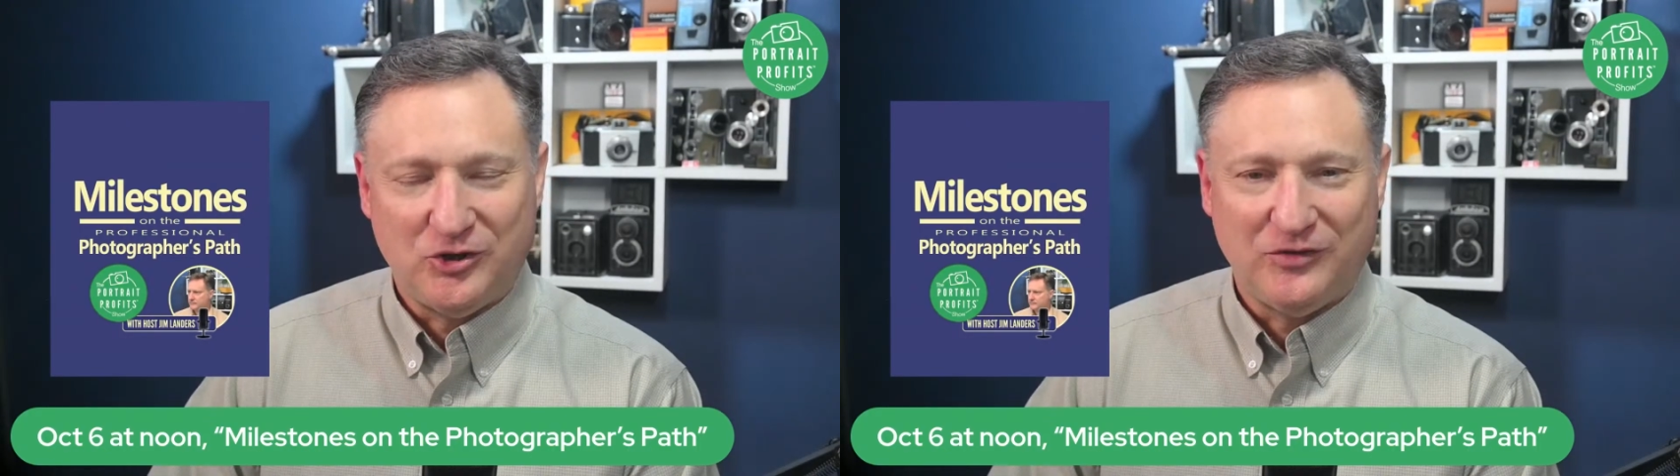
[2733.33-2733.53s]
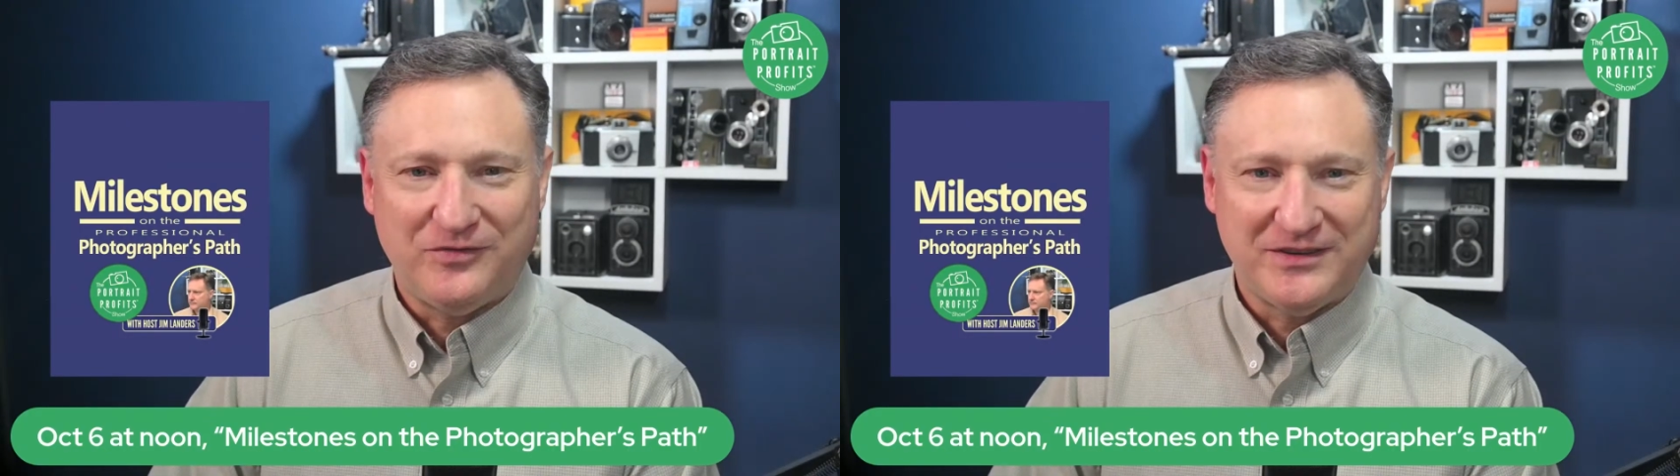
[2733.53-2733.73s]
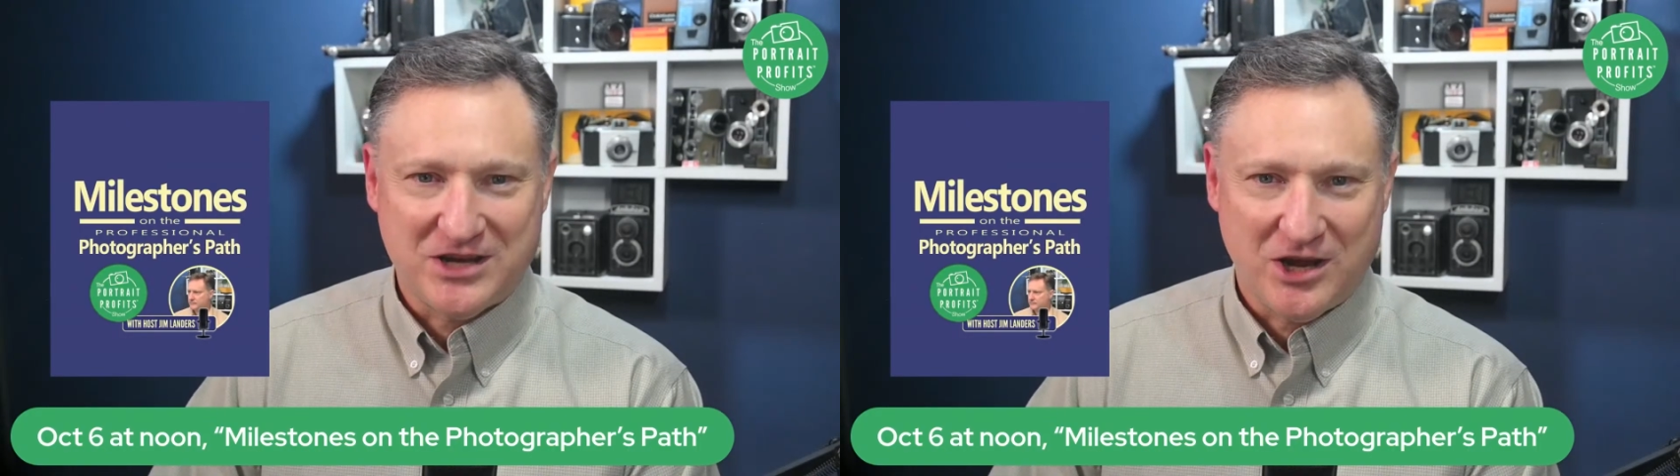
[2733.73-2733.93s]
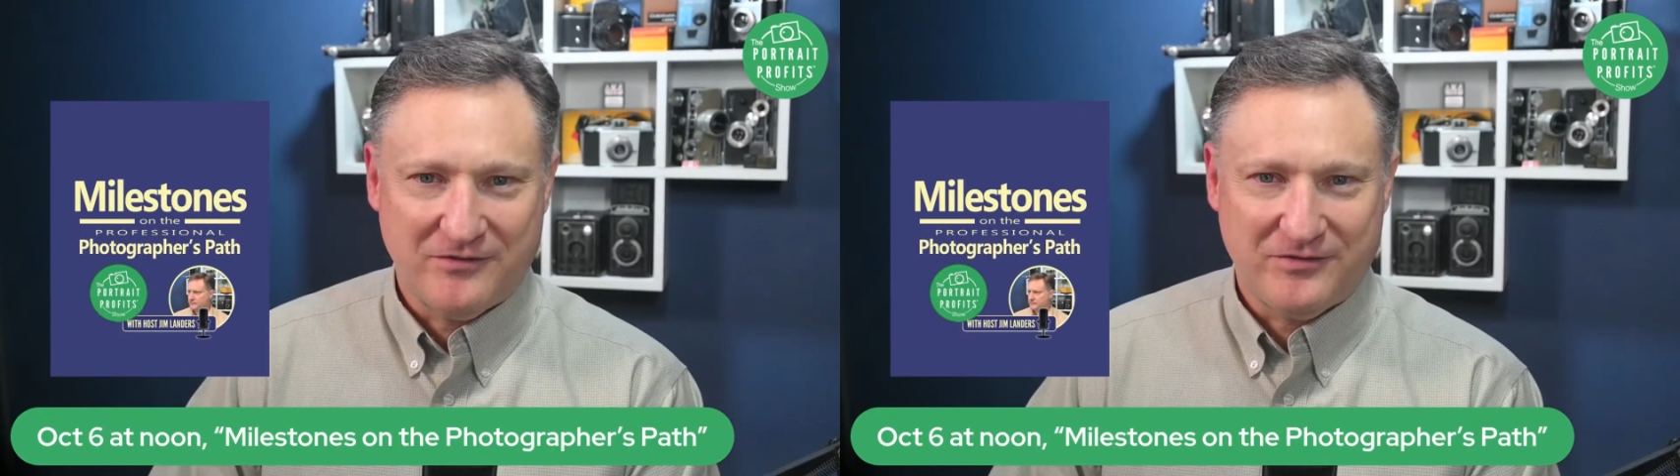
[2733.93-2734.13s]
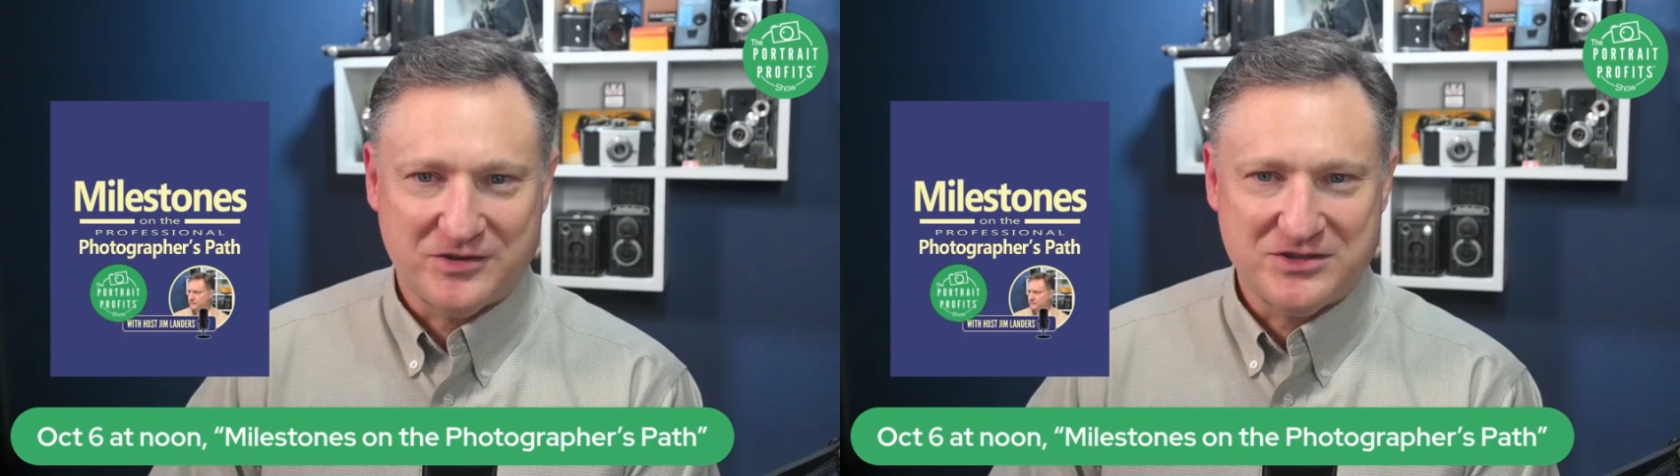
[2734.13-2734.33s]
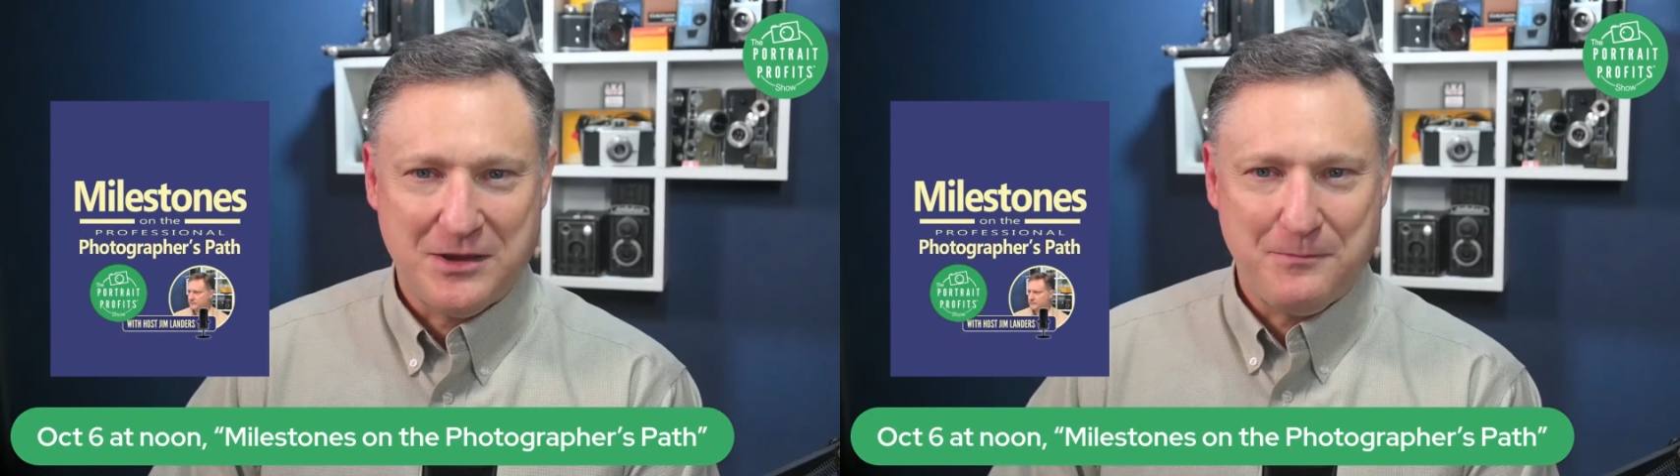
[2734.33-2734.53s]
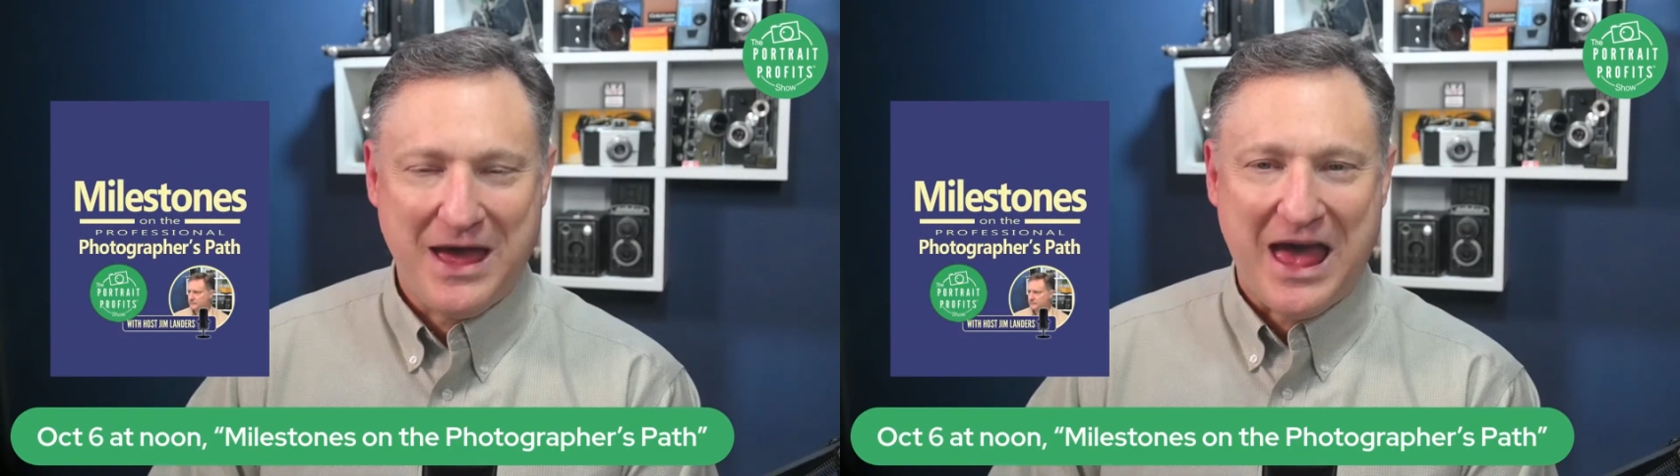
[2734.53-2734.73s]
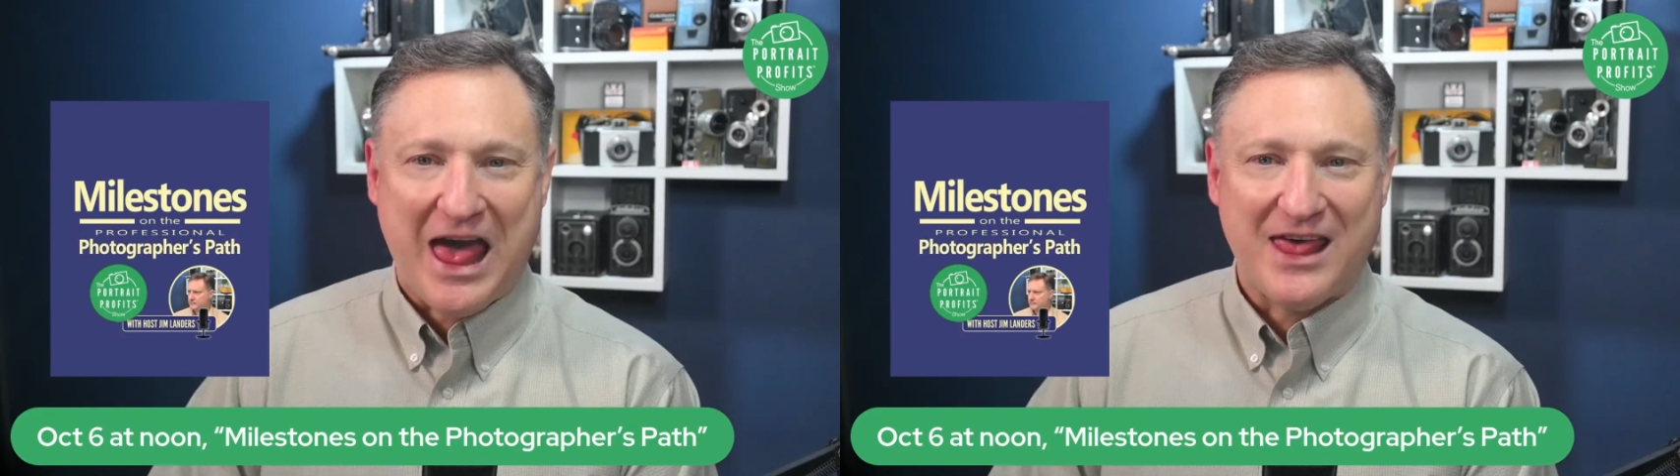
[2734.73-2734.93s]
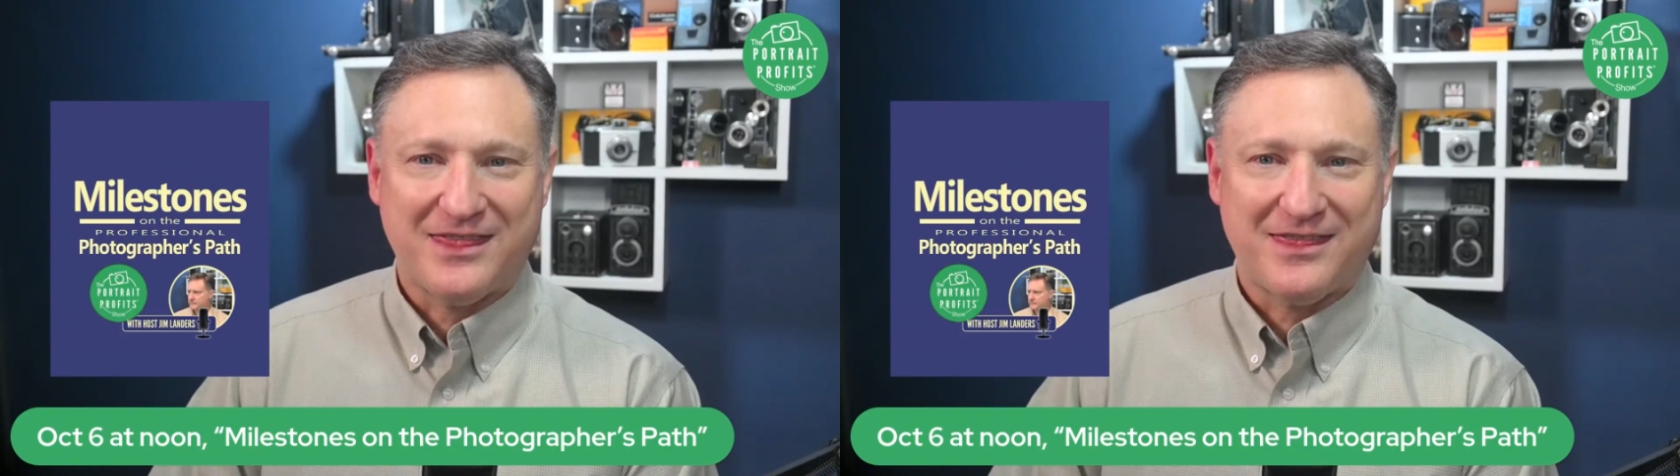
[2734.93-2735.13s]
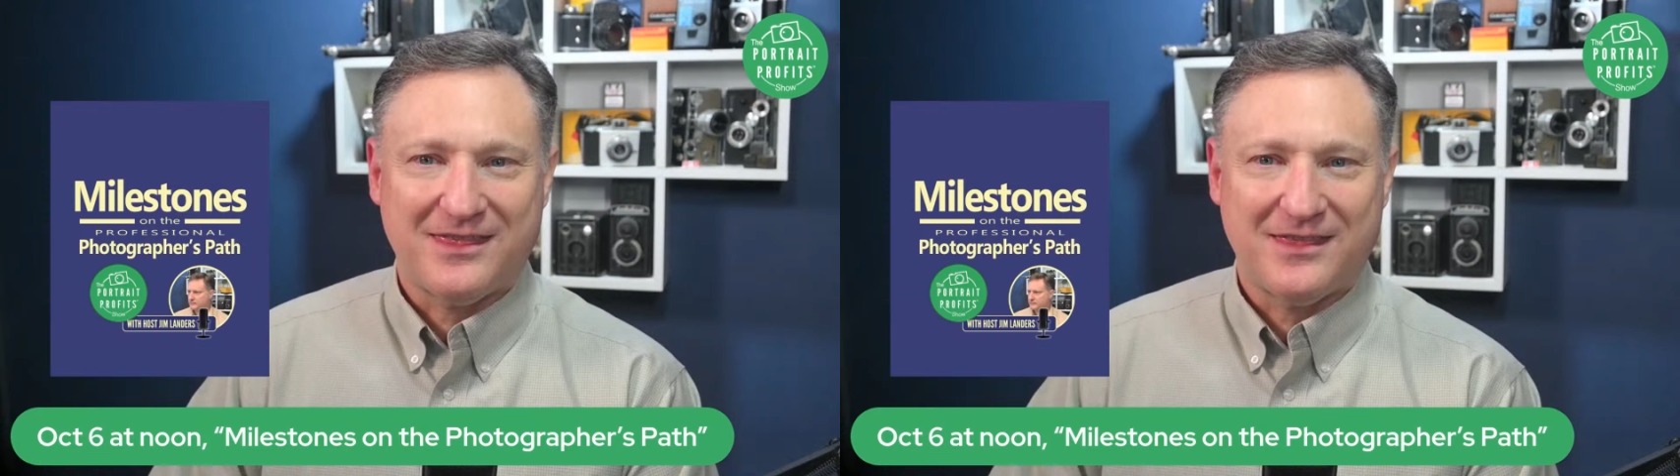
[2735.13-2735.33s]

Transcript: photographer's path.